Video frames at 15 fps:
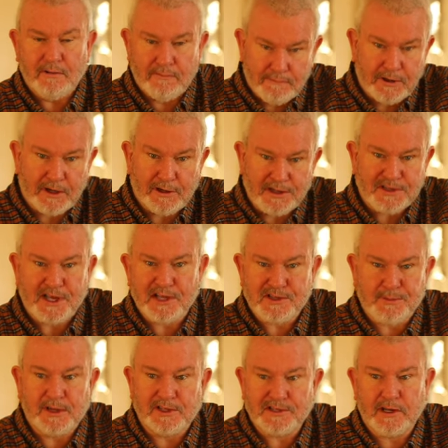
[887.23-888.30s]
various
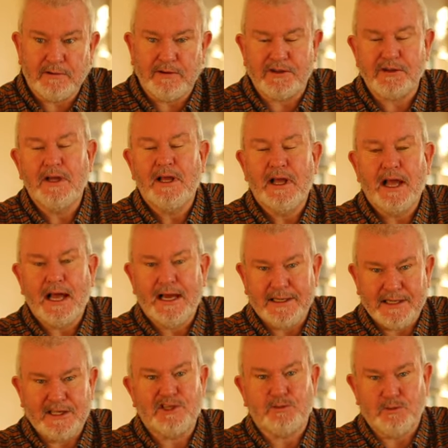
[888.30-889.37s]
aspects of it, and
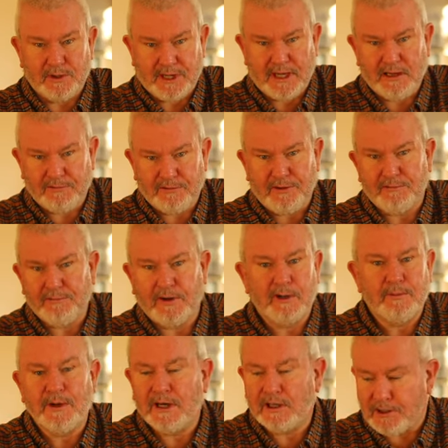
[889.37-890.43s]
each would have their fire
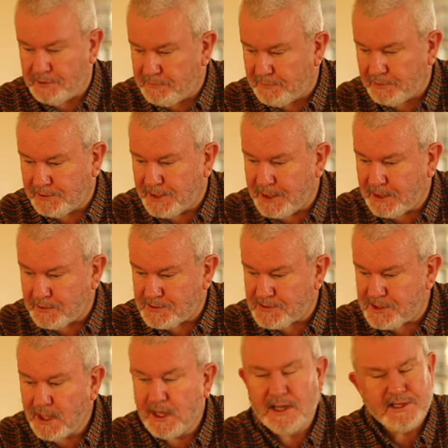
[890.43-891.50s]
mark on the front of the house.
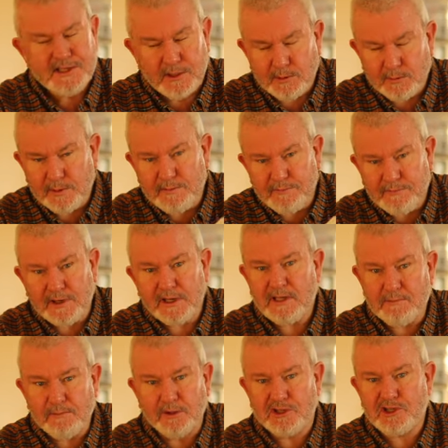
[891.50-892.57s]
So it would have been very
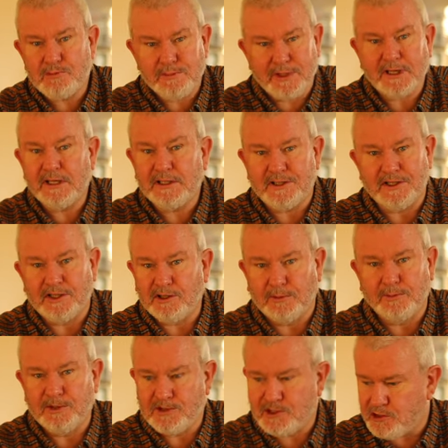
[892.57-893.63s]
much part of the
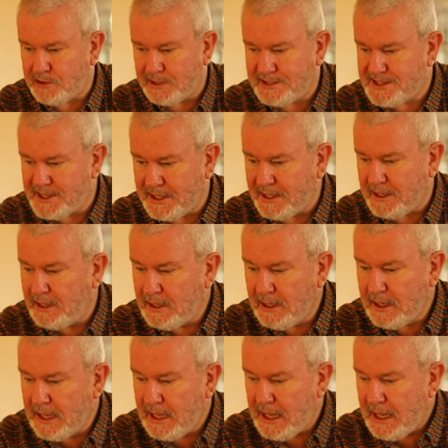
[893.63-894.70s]
Dublin street scene.
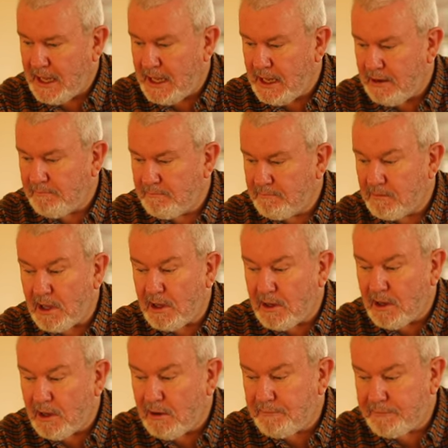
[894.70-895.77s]

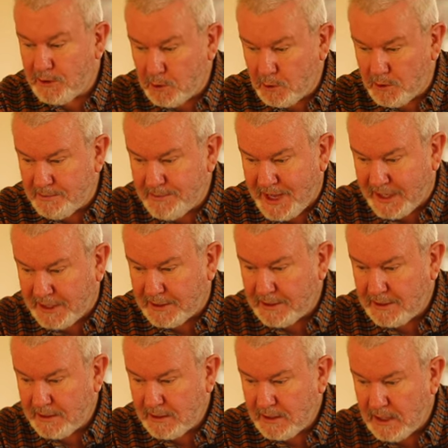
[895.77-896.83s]
A few remain.
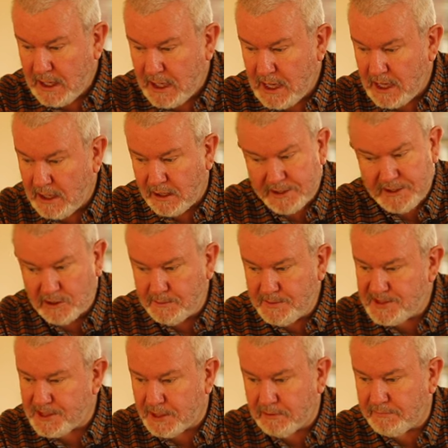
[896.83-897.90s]
I know
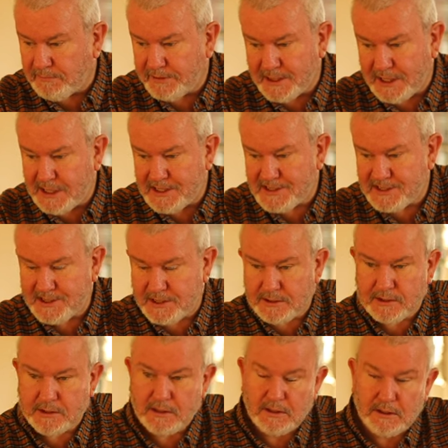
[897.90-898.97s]
myself in the last
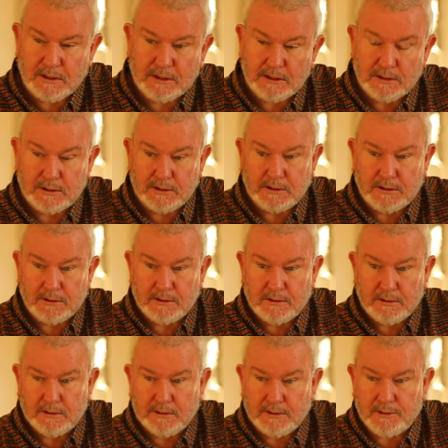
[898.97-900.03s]

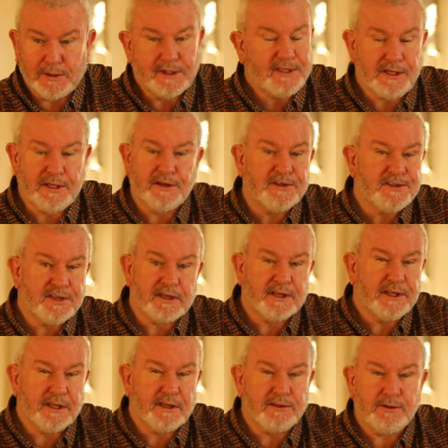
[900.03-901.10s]
20 years, I can think of